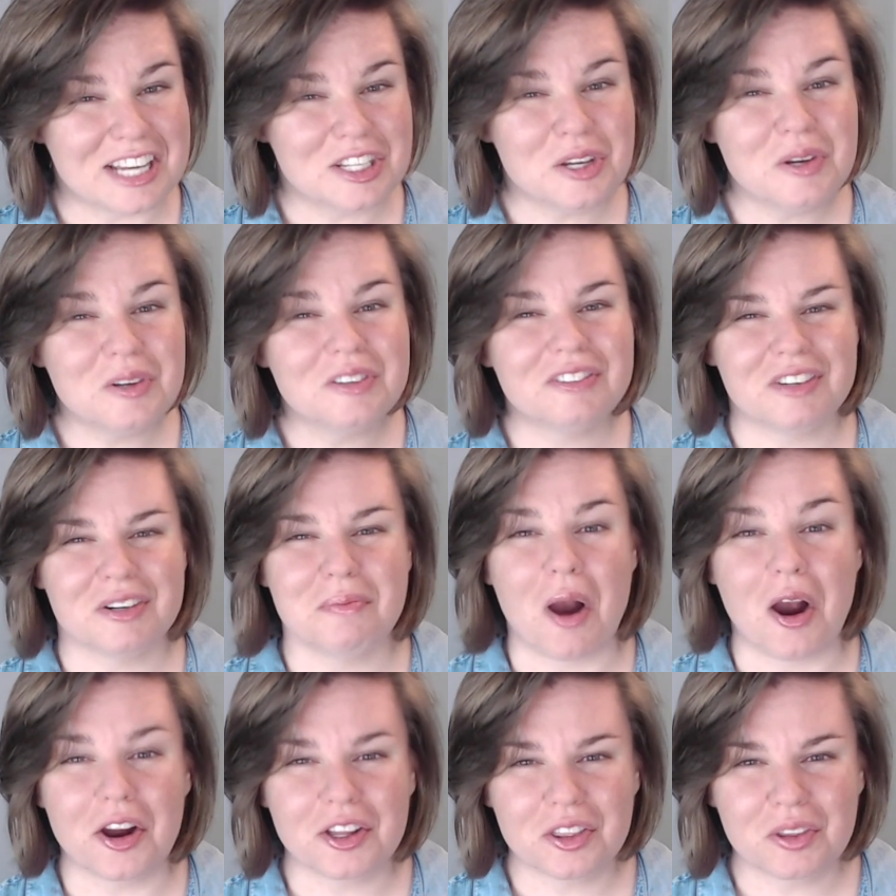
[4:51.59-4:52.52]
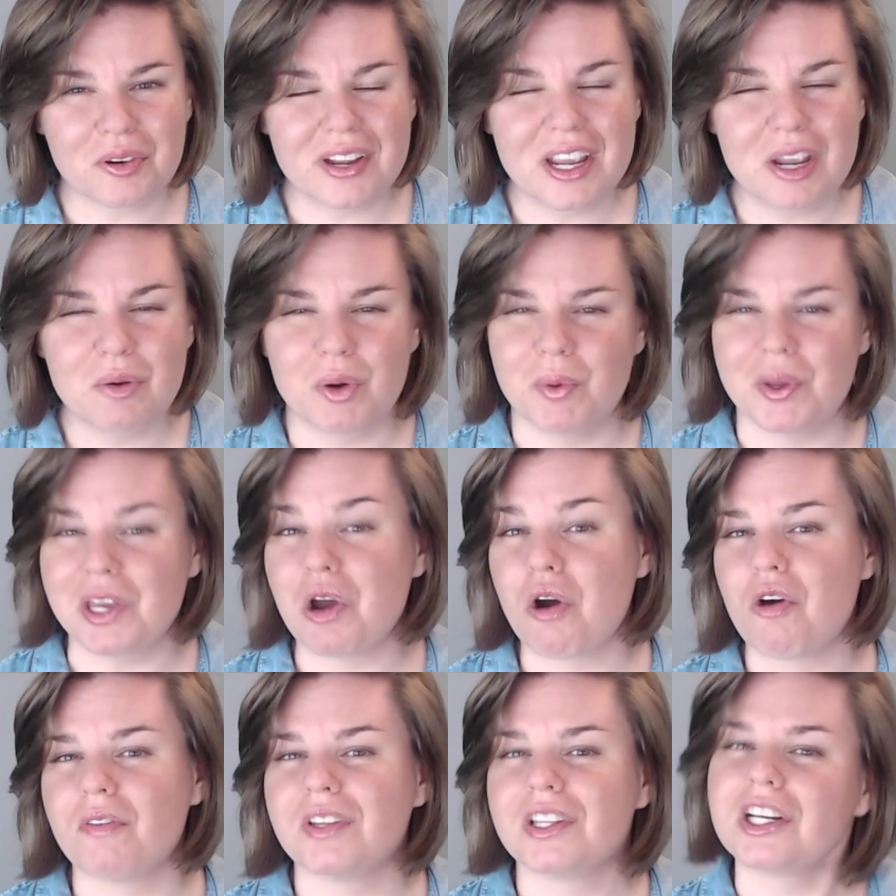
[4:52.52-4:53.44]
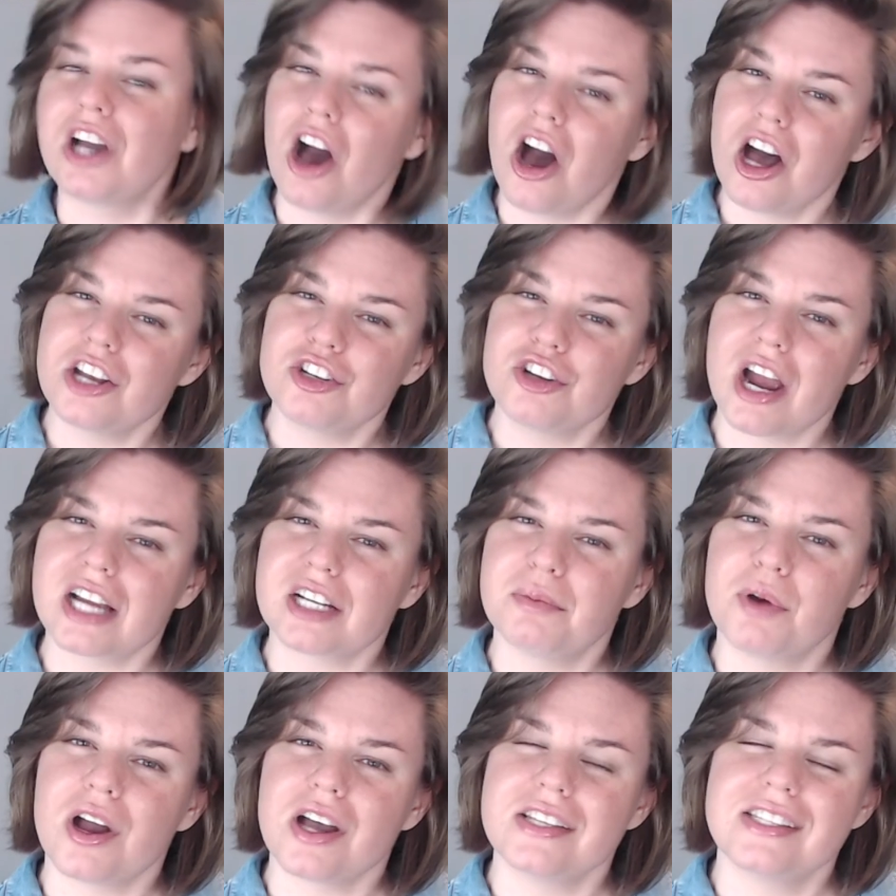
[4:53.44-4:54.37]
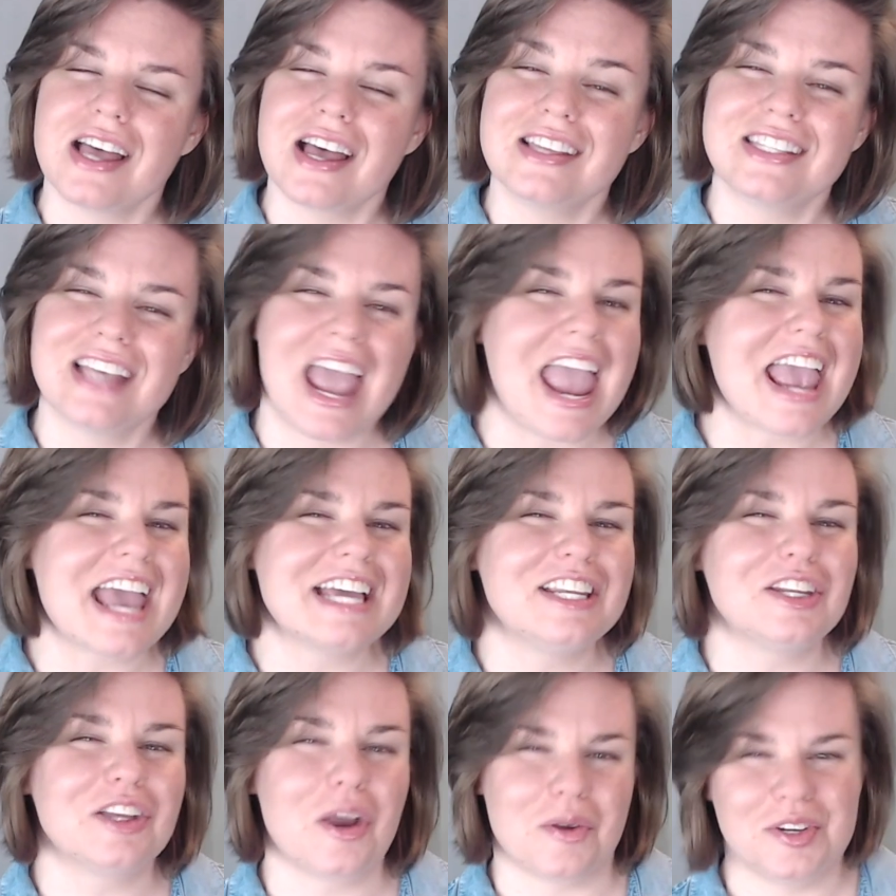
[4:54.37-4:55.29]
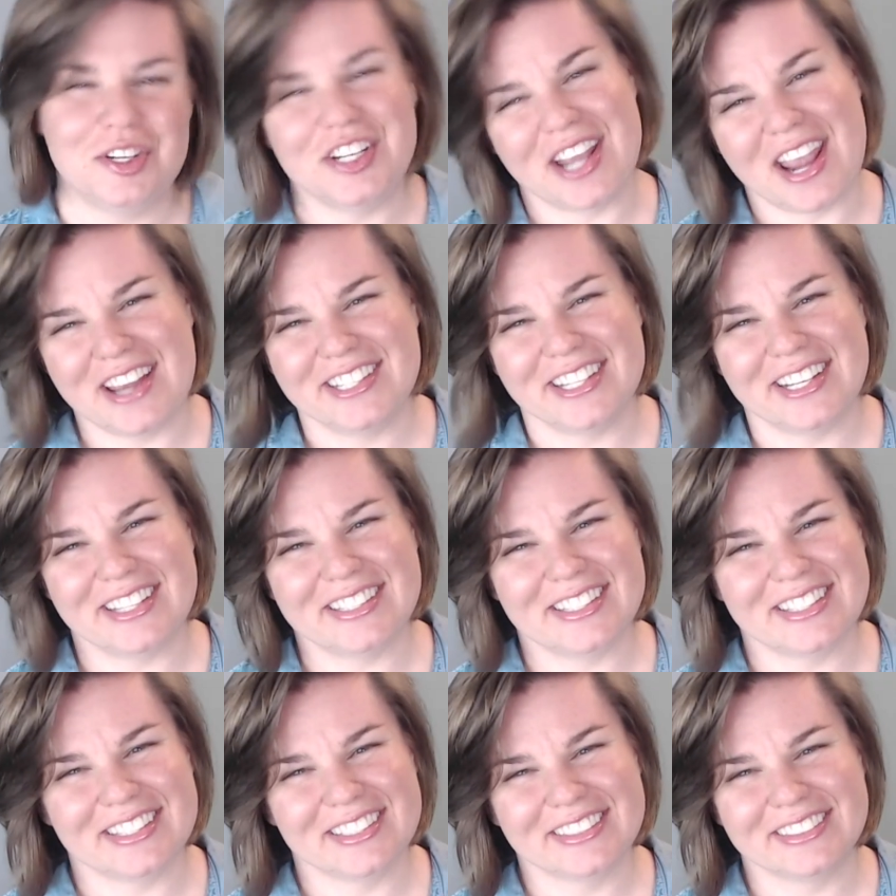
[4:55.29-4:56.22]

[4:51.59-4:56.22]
tuned for part three when we go over the contract process and negotiations.